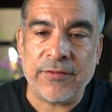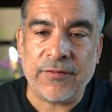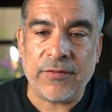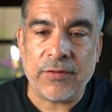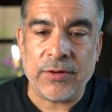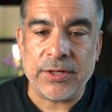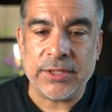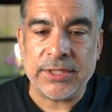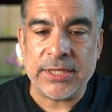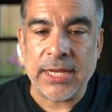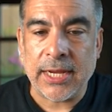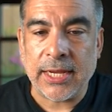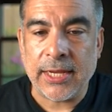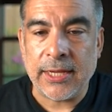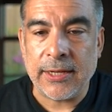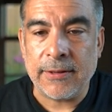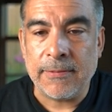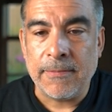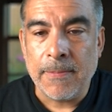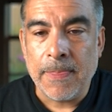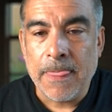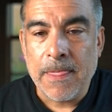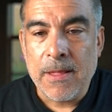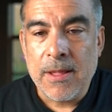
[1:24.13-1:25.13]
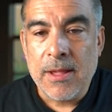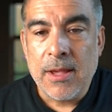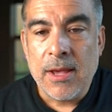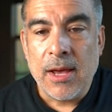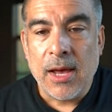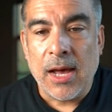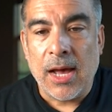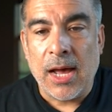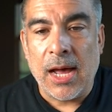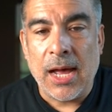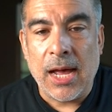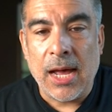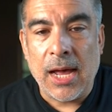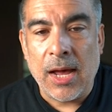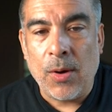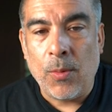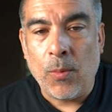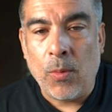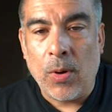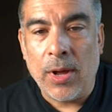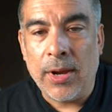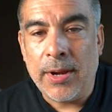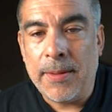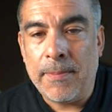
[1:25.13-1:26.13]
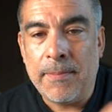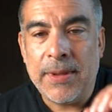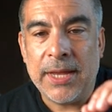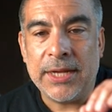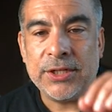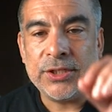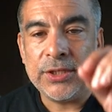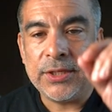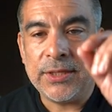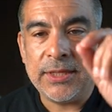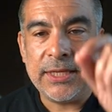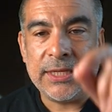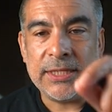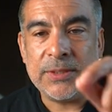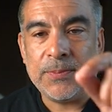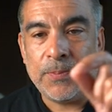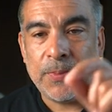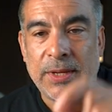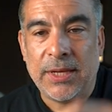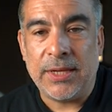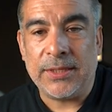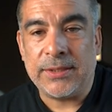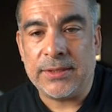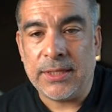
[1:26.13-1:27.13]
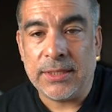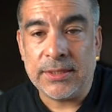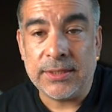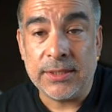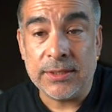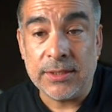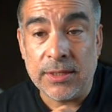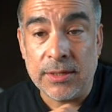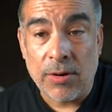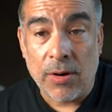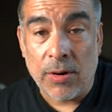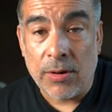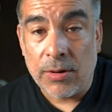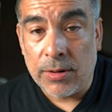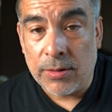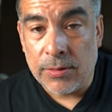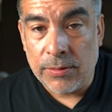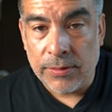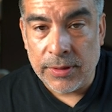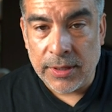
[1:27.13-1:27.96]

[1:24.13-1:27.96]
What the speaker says: for a second. I want to mention this piece. This is an article